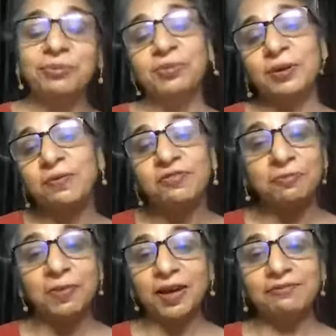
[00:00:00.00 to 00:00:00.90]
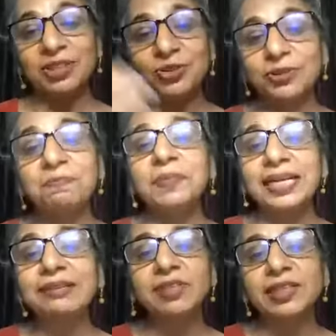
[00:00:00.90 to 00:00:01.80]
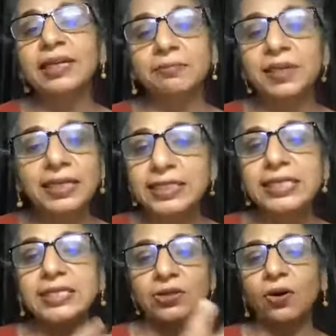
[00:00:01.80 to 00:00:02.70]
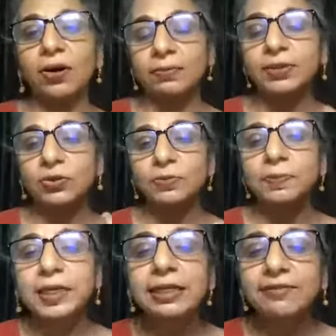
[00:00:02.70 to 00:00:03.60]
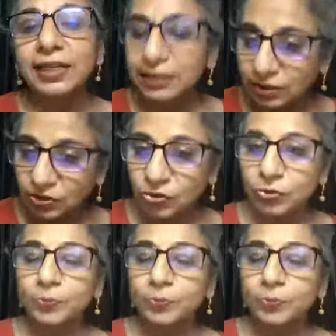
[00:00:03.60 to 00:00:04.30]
we don't believe in their abilities, or we don't believe that they're true.